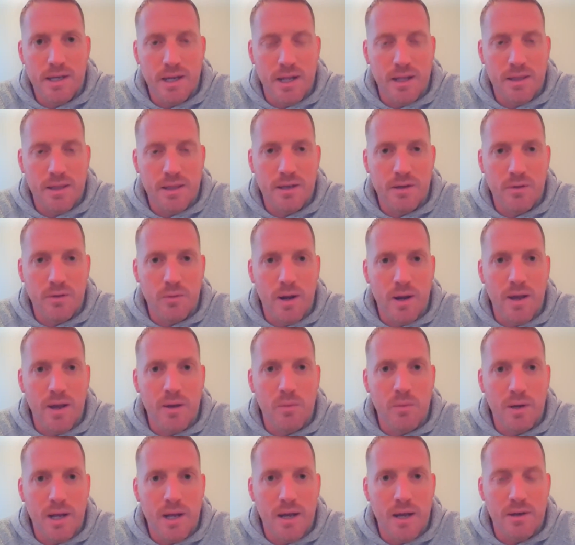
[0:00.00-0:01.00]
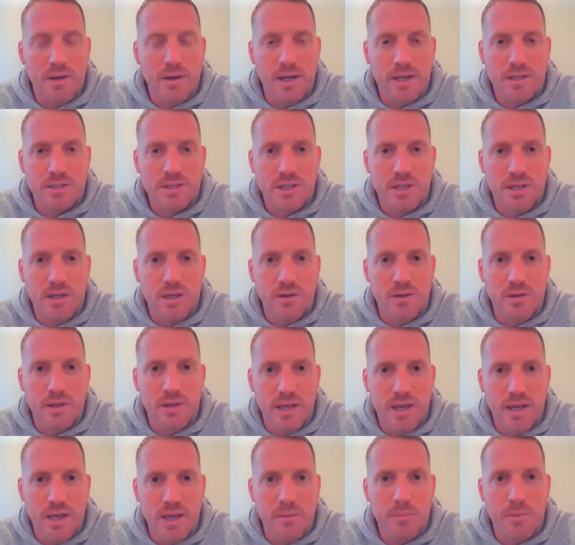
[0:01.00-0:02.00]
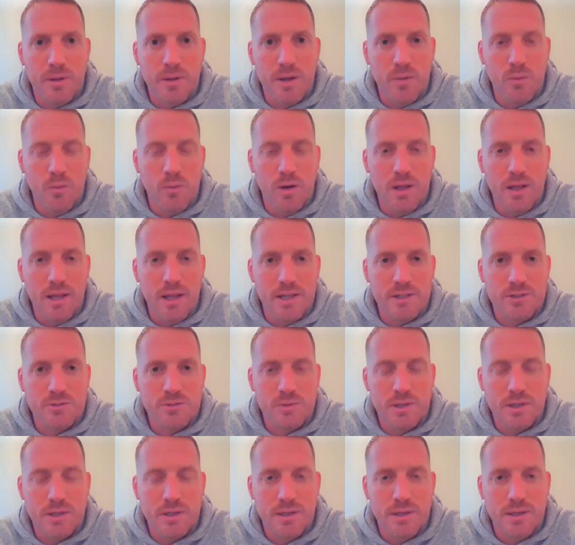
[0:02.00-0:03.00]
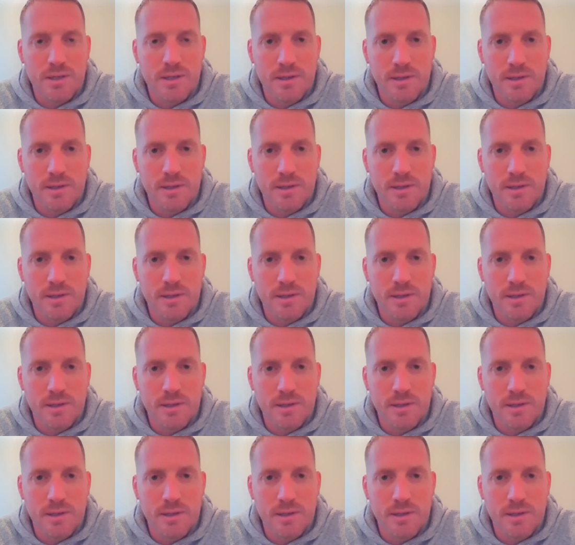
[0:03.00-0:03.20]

And I think Ryan went out and executed the game plan well last week.